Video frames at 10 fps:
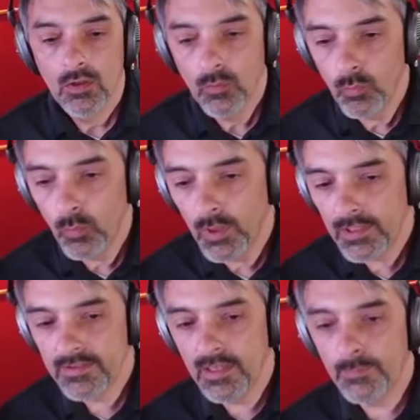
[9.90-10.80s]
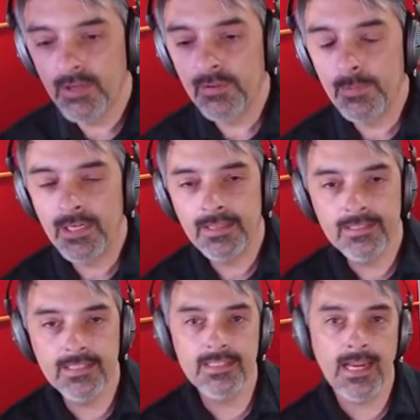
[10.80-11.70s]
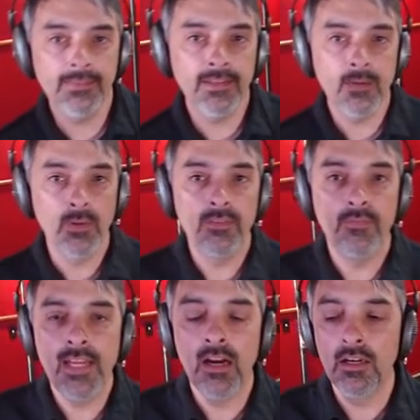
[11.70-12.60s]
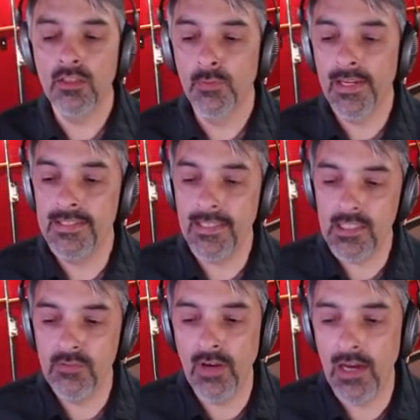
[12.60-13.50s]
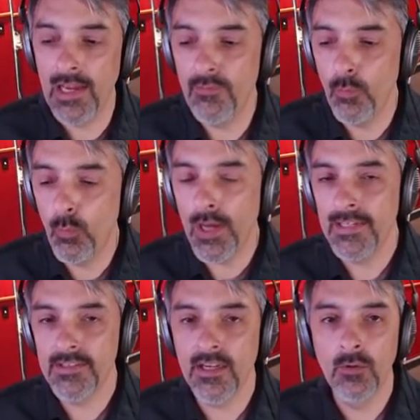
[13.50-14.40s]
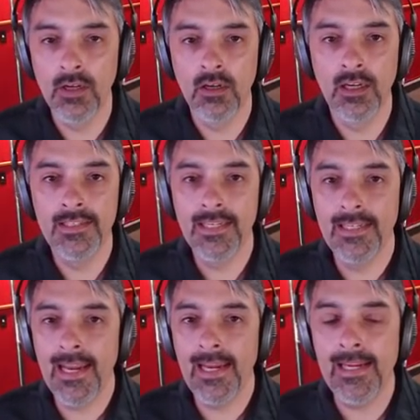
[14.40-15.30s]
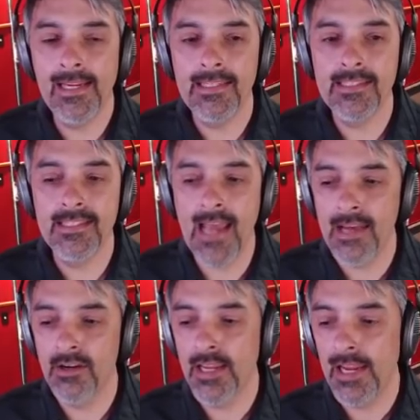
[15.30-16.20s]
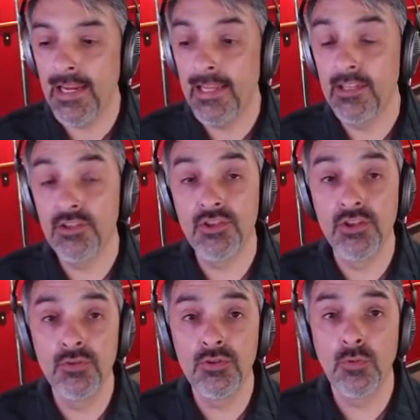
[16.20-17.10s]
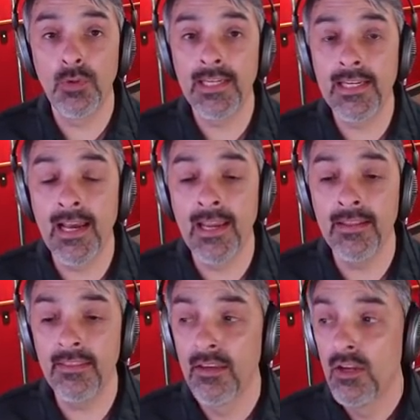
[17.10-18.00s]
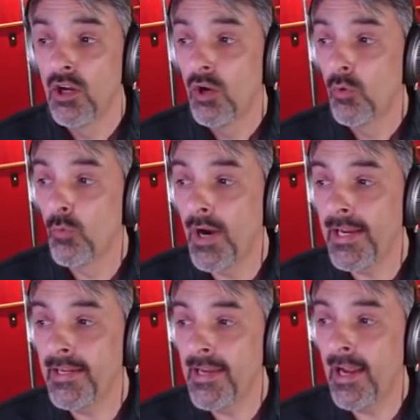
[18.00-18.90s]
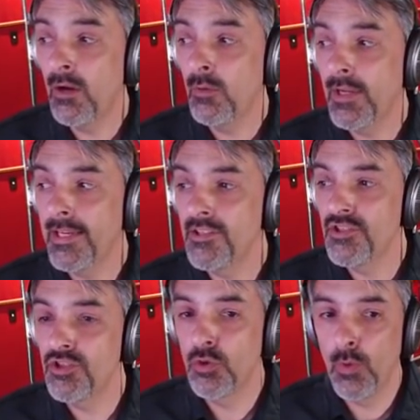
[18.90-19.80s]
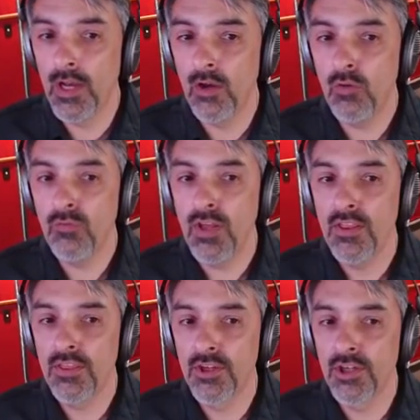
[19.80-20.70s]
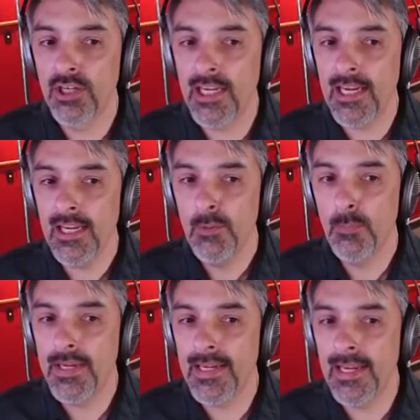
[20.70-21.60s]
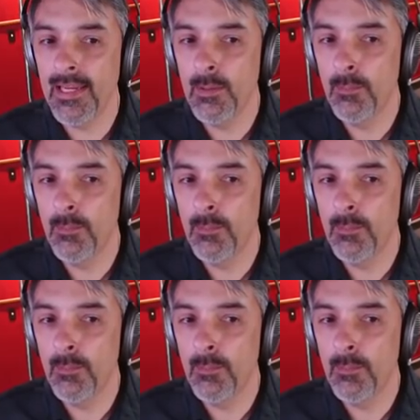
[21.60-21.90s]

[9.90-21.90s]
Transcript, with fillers: What is up, everybody? This is Anthony with V R three sixty-five. What is going on? Today is Saturday. It is June twenty-ninth. Right now, it is twelve thirty p m